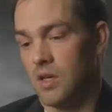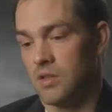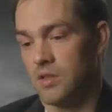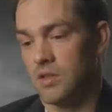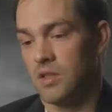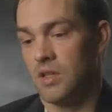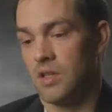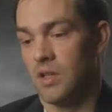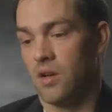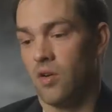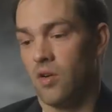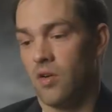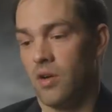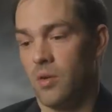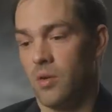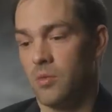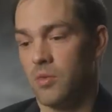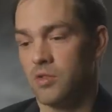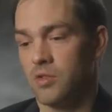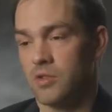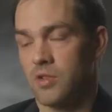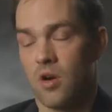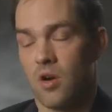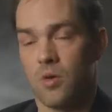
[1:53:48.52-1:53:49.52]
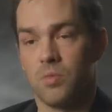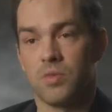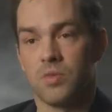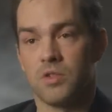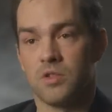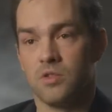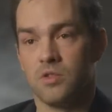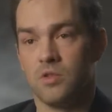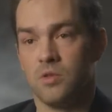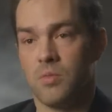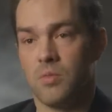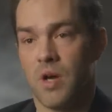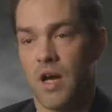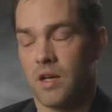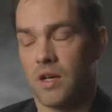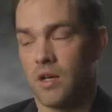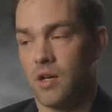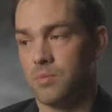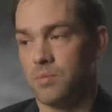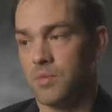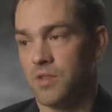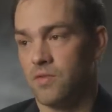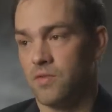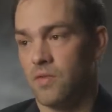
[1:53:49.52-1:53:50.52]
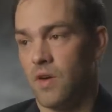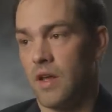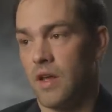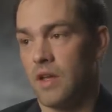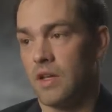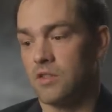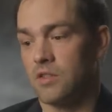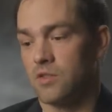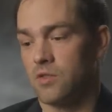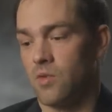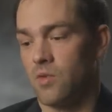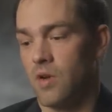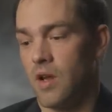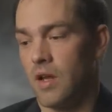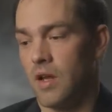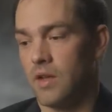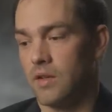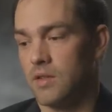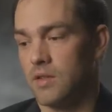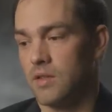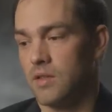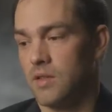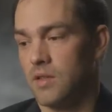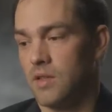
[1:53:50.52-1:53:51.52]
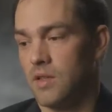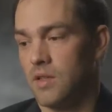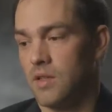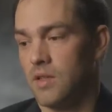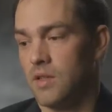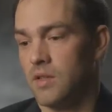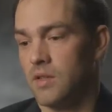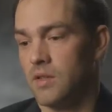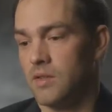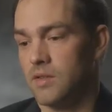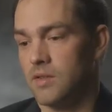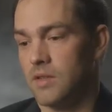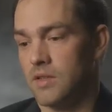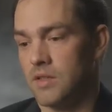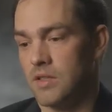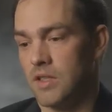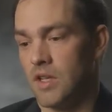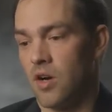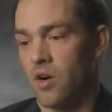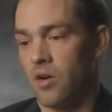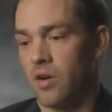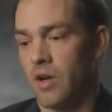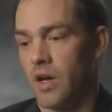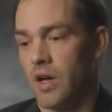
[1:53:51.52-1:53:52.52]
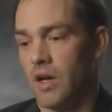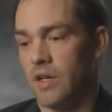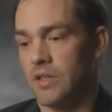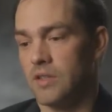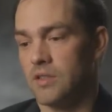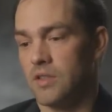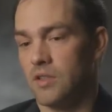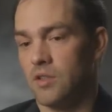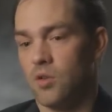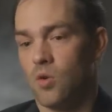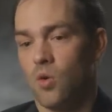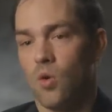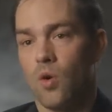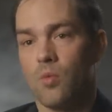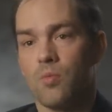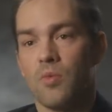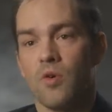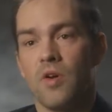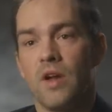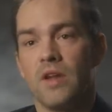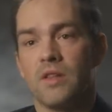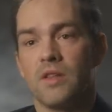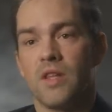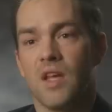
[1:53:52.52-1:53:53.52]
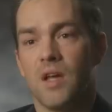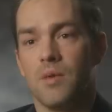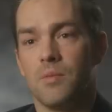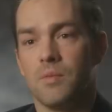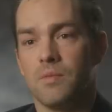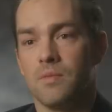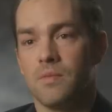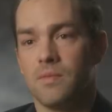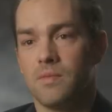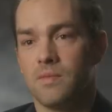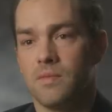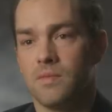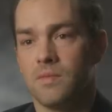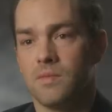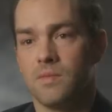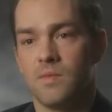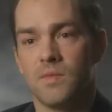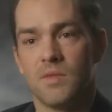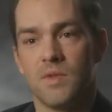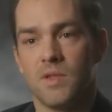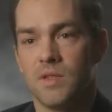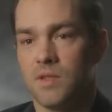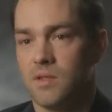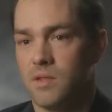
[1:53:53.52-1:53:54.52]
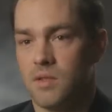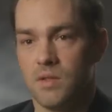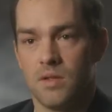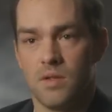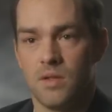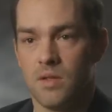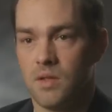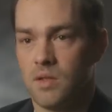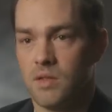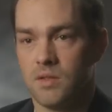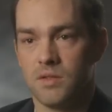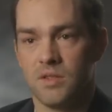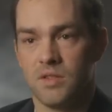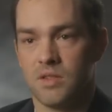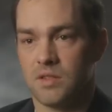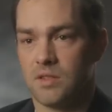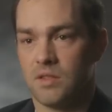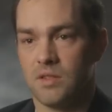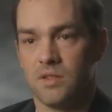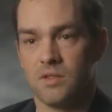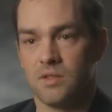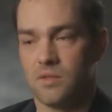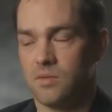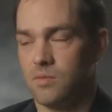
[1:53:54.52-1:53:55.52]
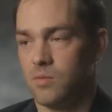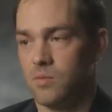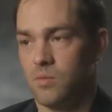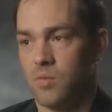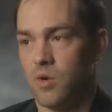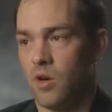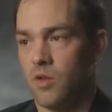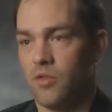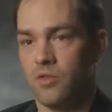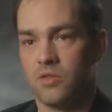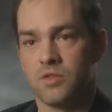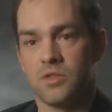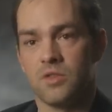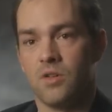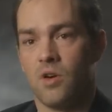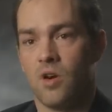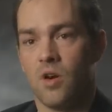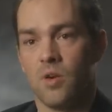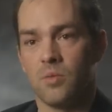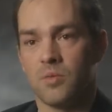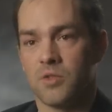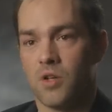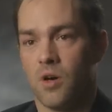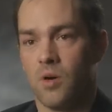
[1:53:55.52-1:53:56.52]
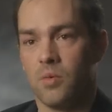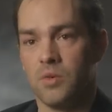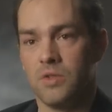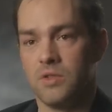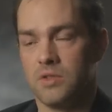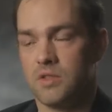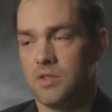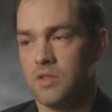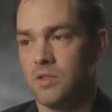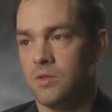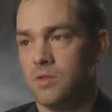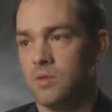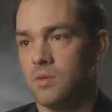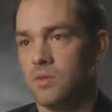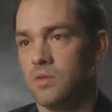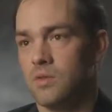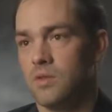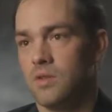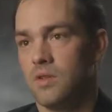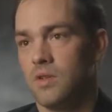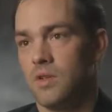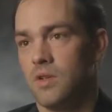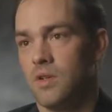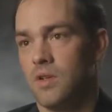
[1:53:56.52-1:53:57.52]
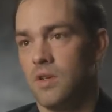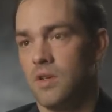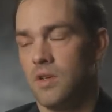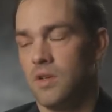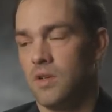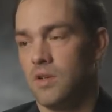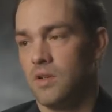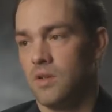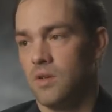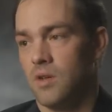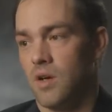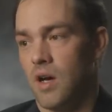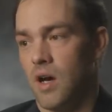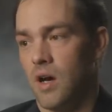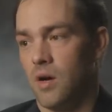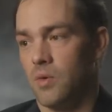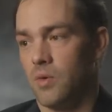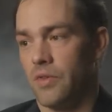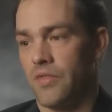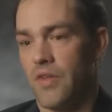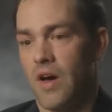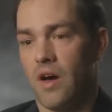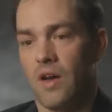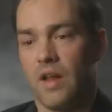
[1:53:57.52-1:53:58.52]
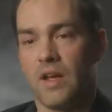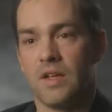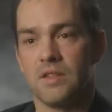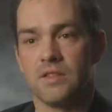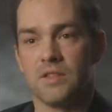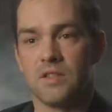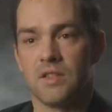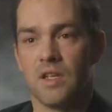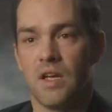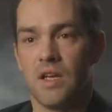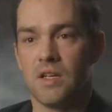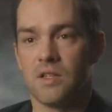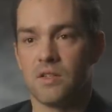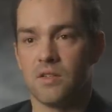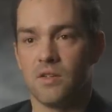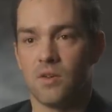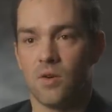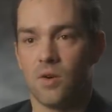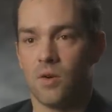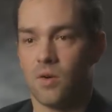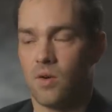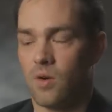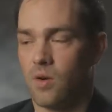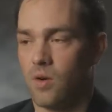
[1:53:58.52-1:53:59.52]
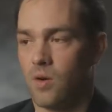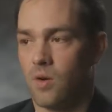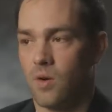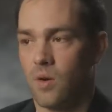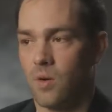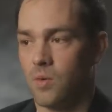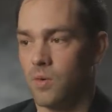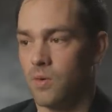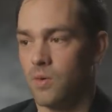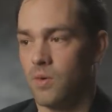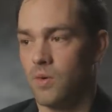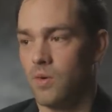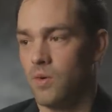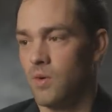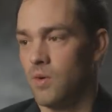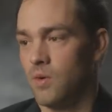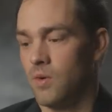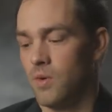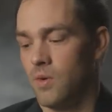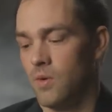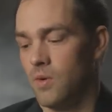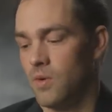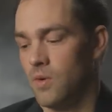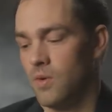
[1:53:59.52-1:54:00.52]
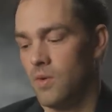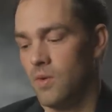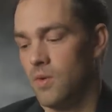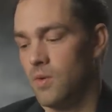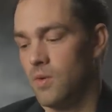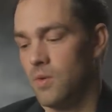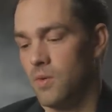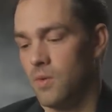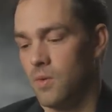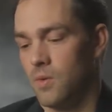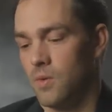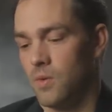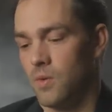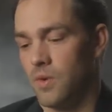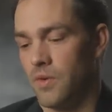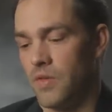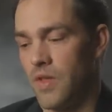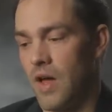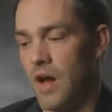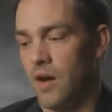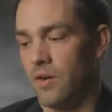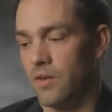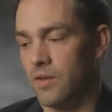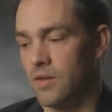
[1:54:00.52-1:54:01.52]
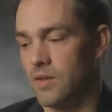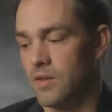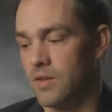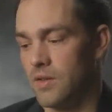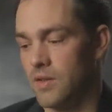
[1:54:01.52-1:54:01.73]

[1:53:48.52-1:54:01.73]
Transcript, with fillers: to get our numbers and our platoon back up to fighting strength, to see our guys incorporate them just as brothers in arms always do, without hesitation or without,